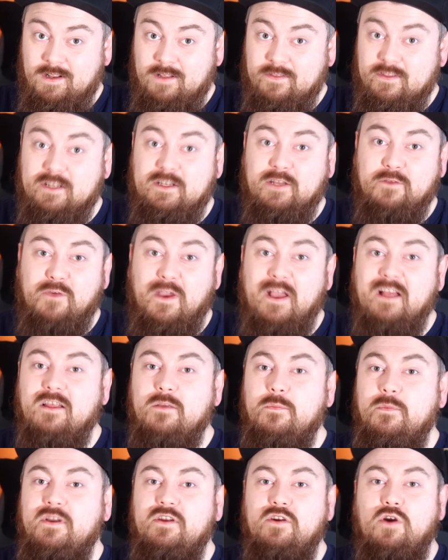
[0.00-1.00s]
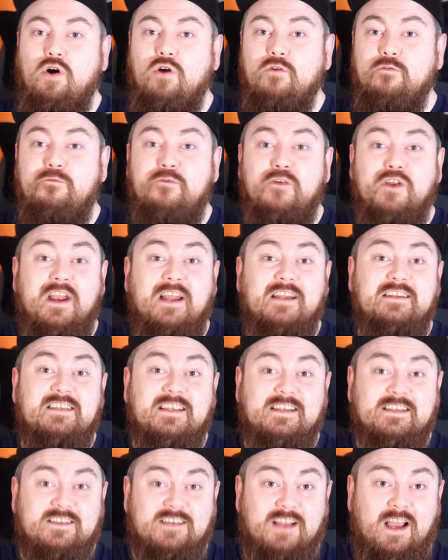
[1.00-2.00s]
The development of
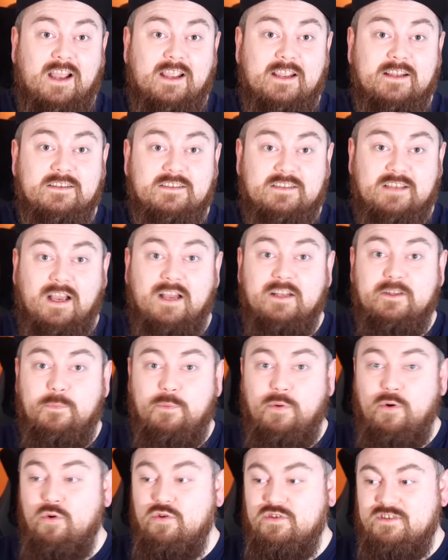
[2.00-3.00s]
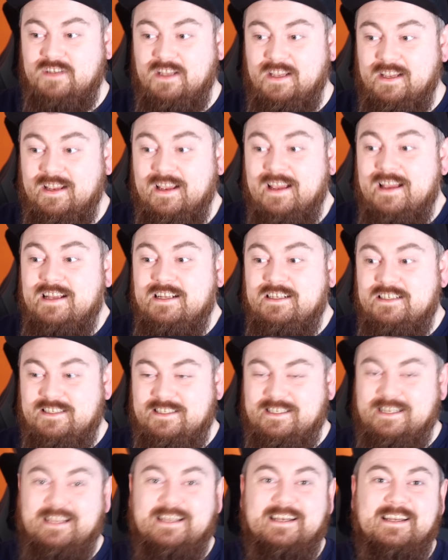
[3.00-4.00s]
forensic science had posed a
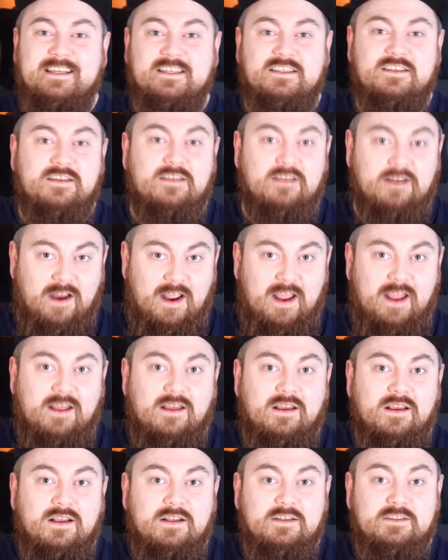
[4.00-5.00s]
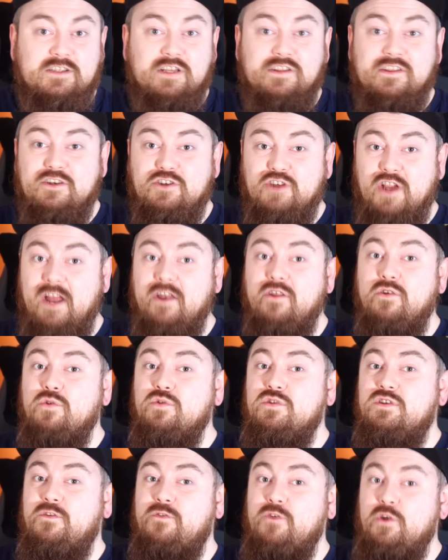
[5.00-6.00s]
serious threat to the
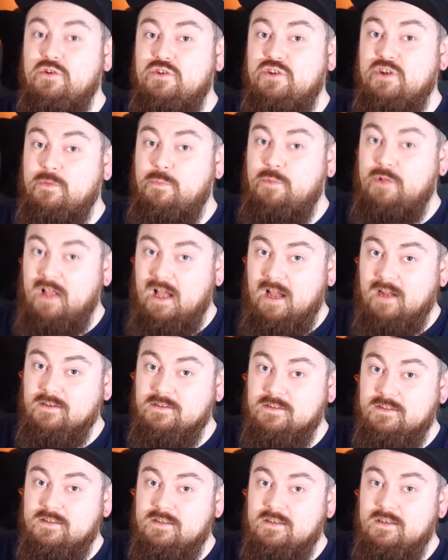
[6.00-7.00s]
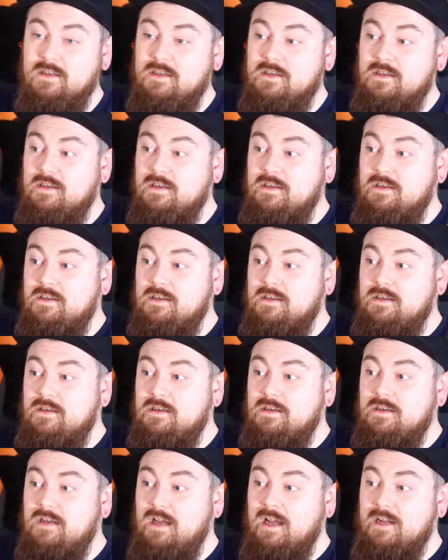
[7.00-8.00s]
general's future plans,
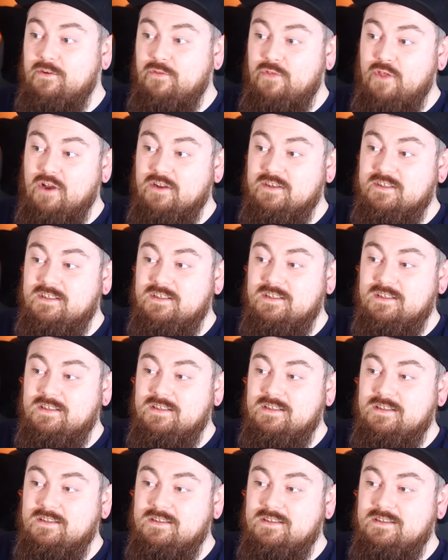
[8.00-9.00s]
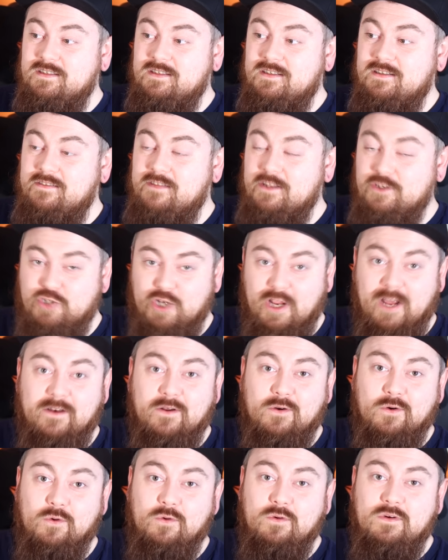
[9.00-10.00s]
and thus the
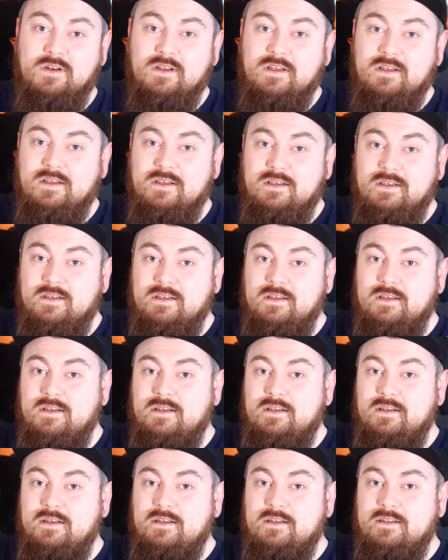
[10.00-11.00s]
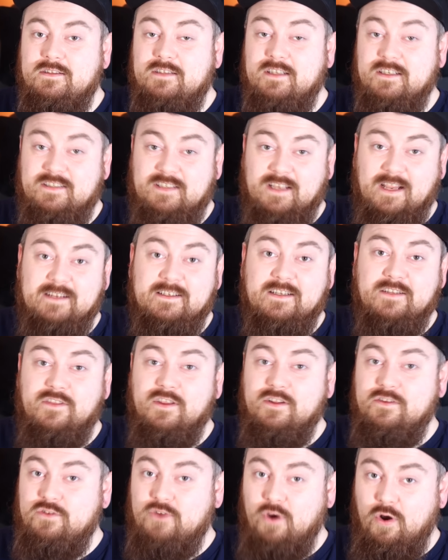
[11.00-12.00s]
general decided
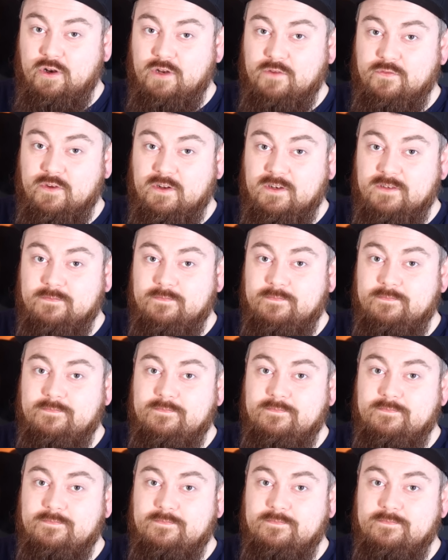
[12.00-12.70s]
that Donovan